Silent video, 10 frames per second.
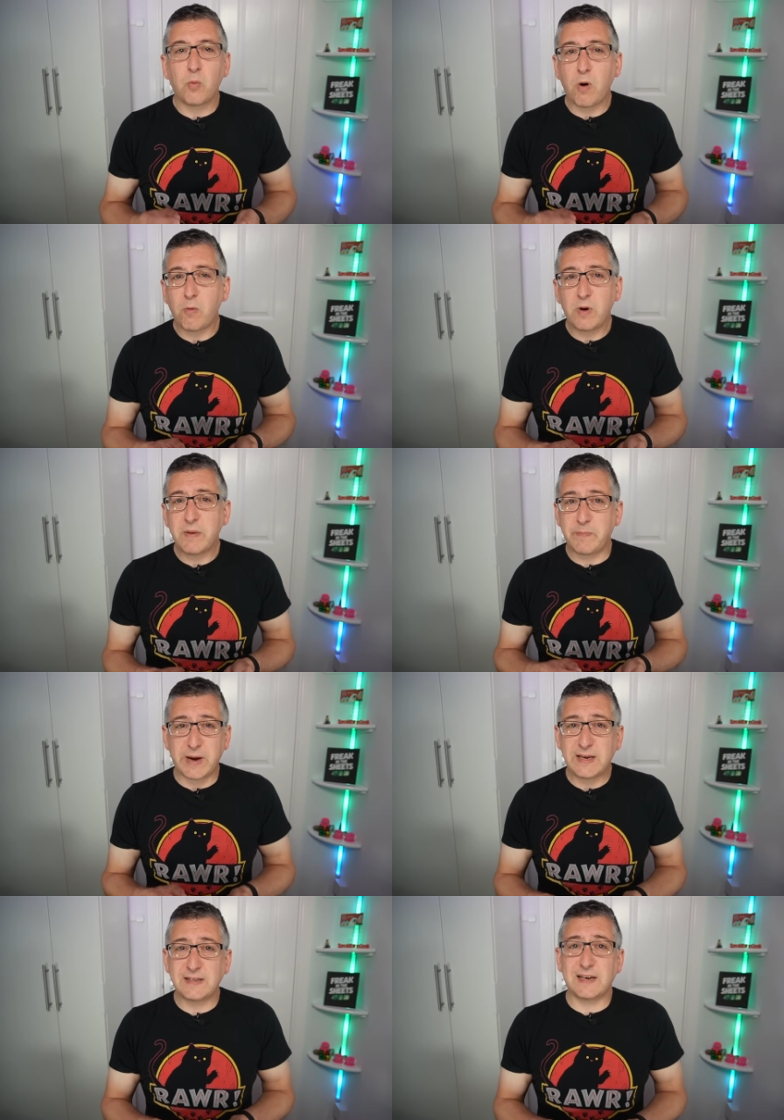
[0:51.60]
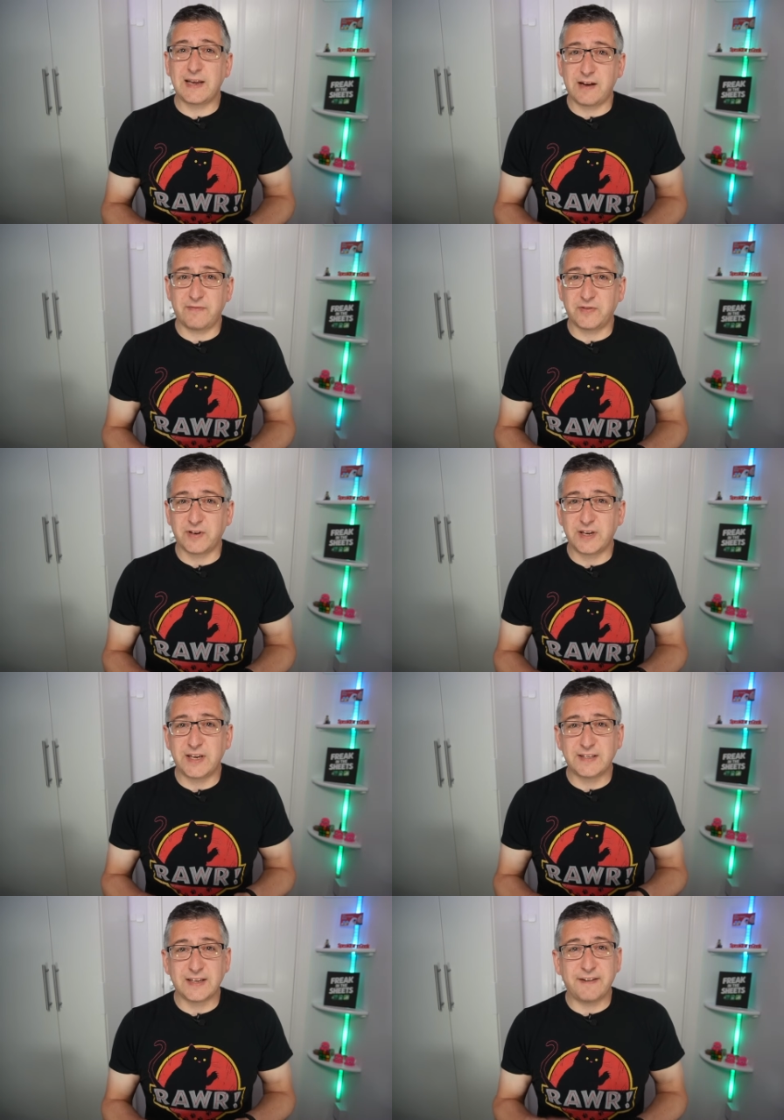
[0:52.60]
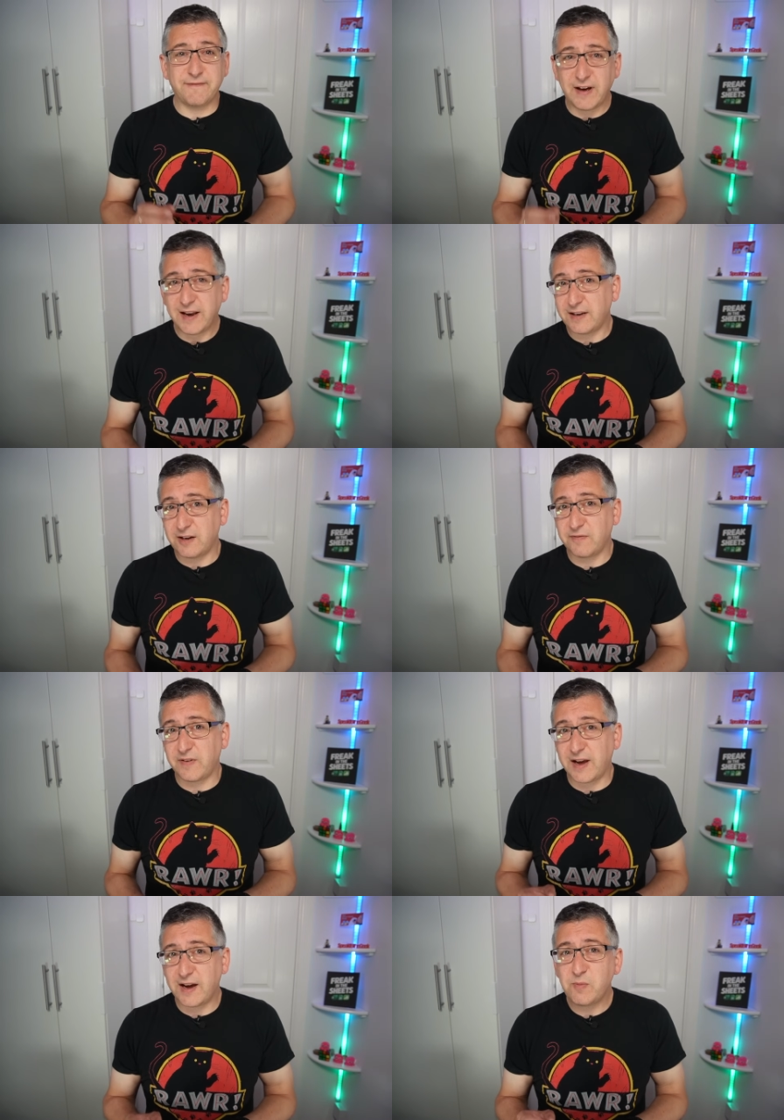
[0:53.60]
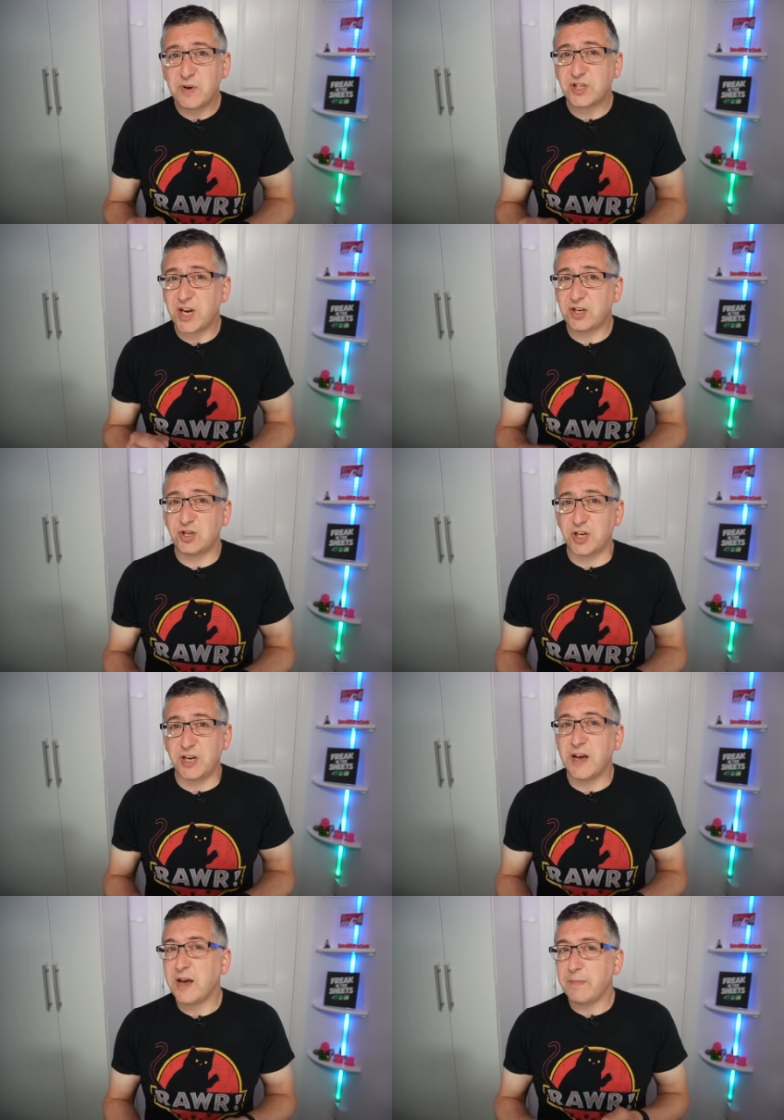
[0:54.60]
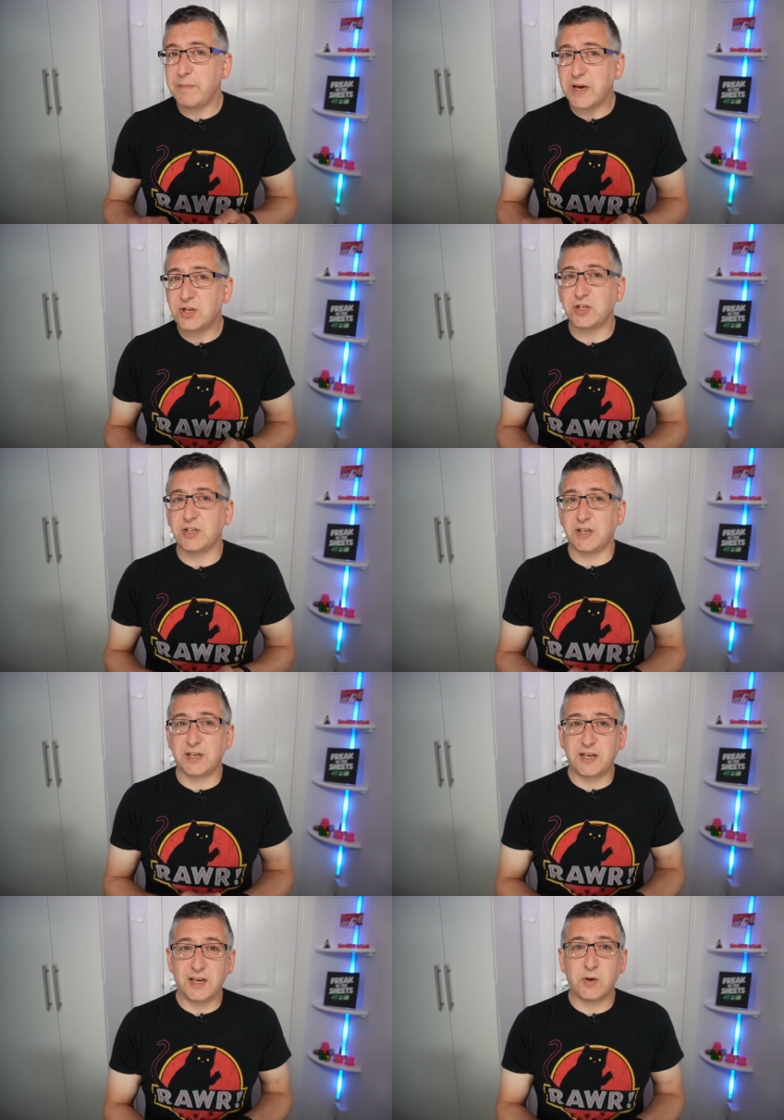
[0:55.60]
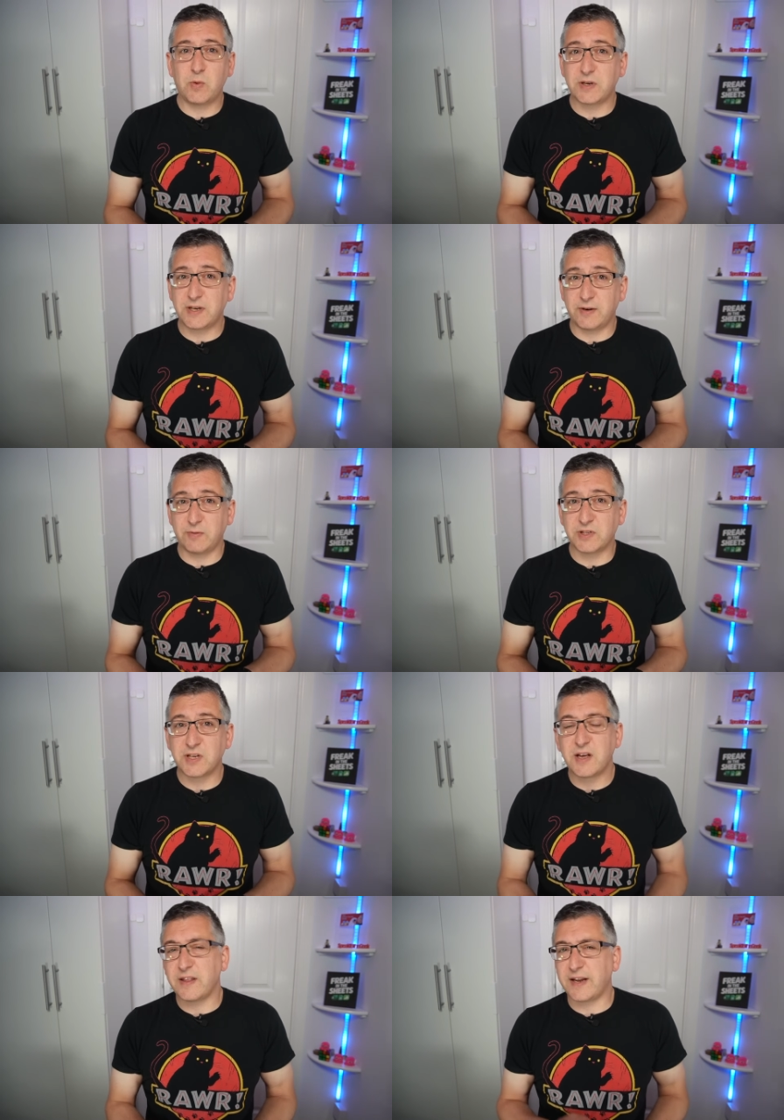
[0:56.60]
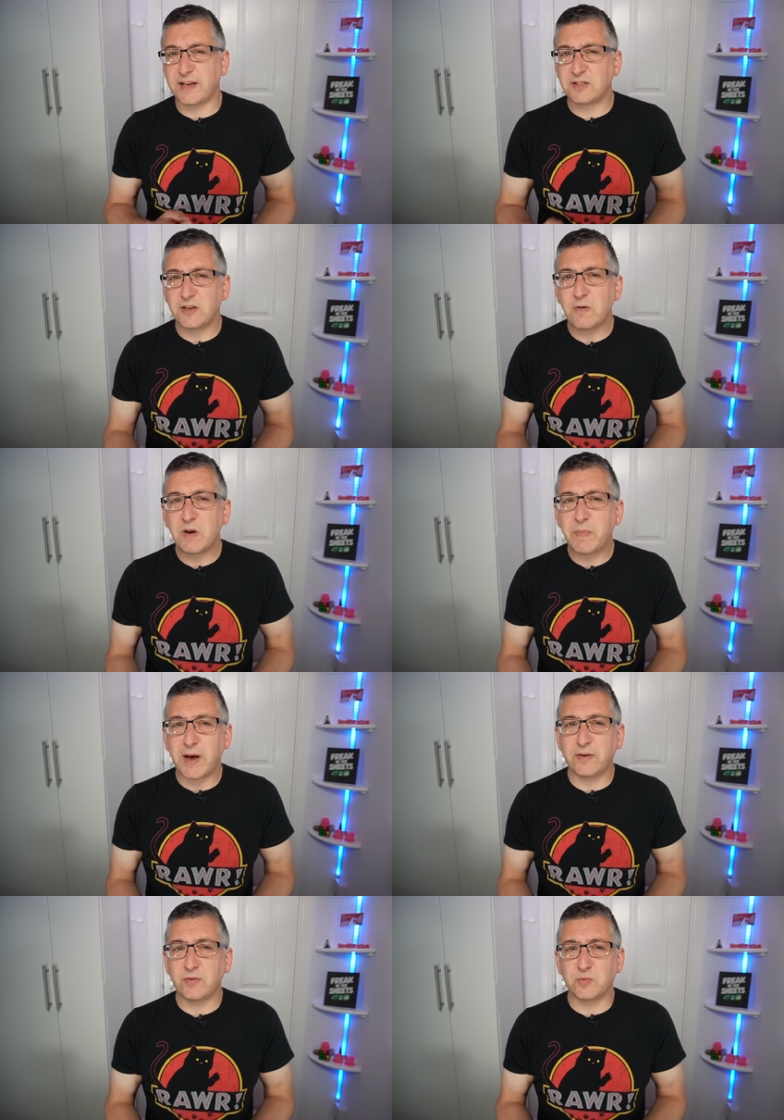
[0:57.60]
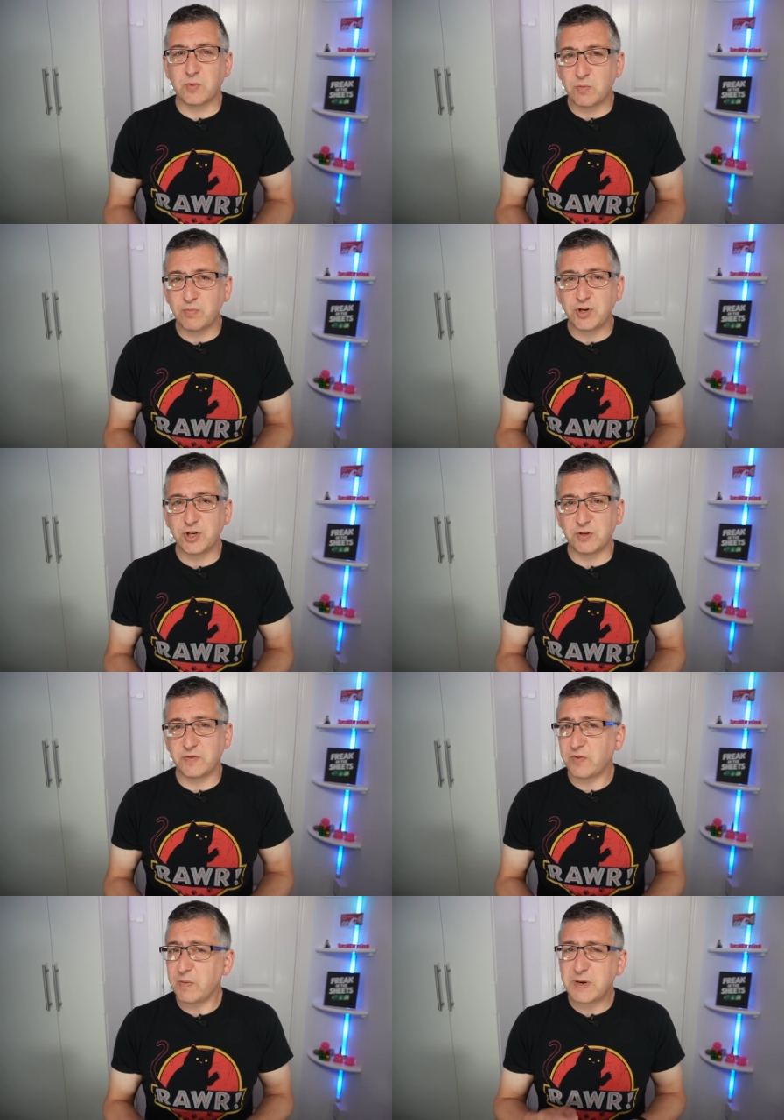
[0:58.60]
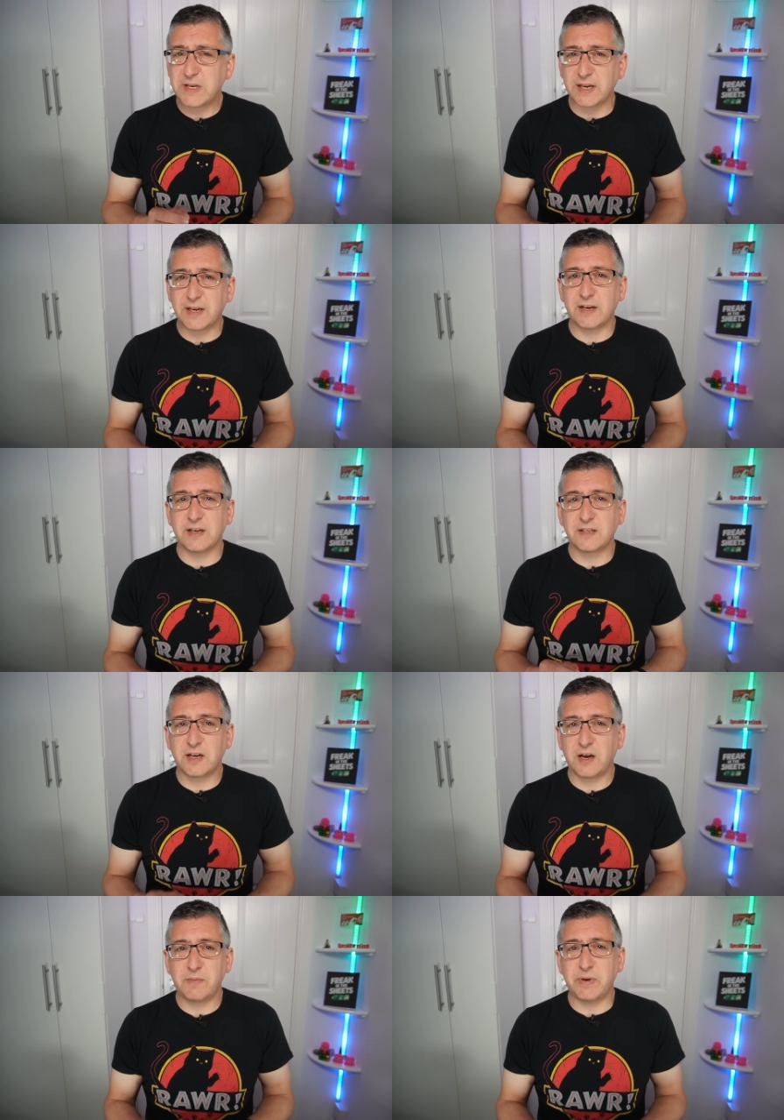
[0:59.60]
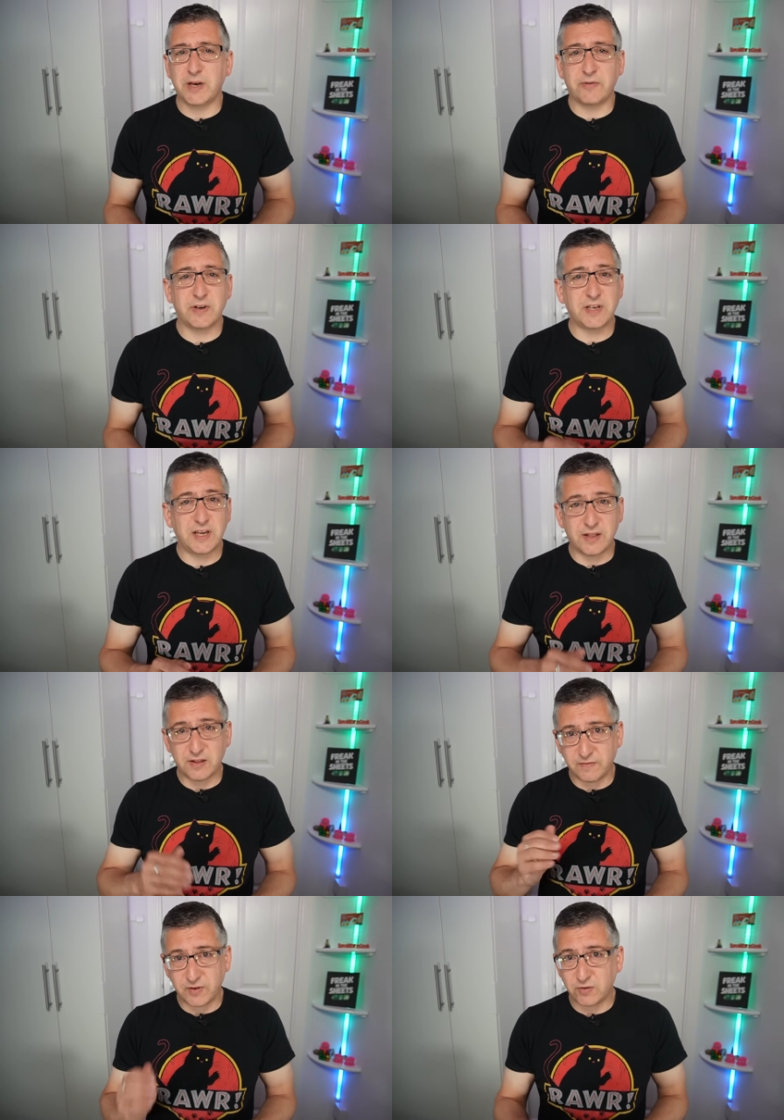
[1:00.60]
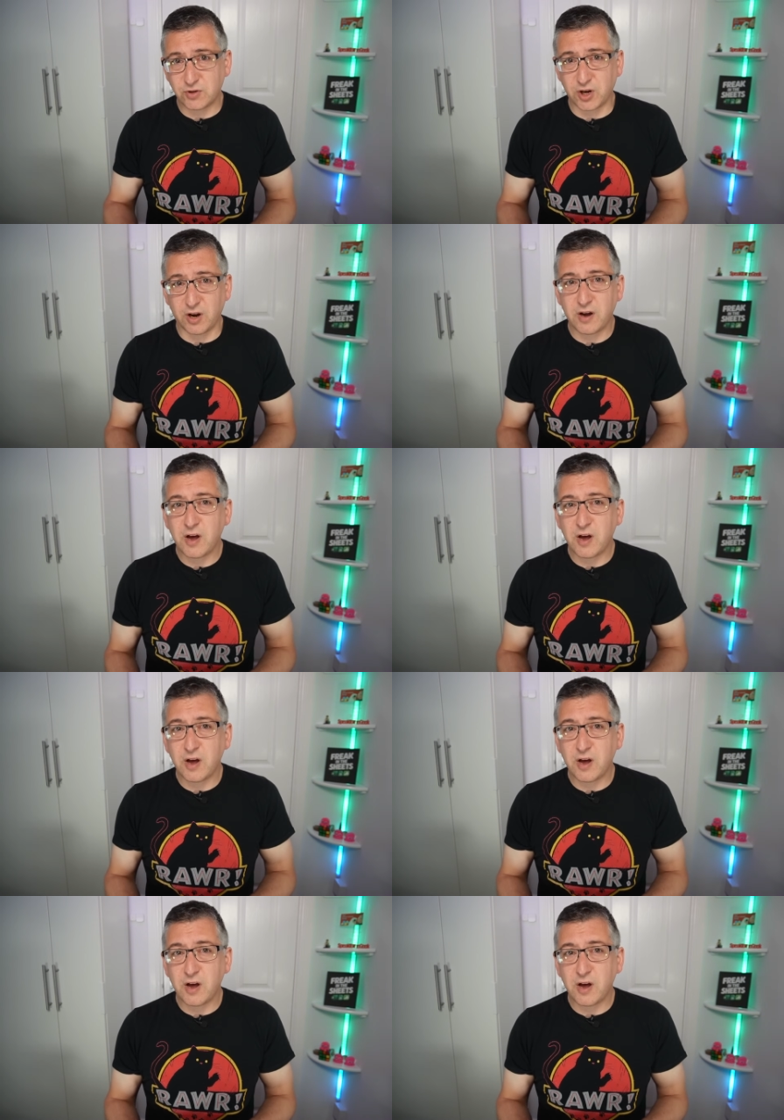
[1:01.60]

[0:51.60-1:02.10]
What we're basically after is a value for how much energy measured in kilowatt hours that our solar panels will produce for a particular time period in the future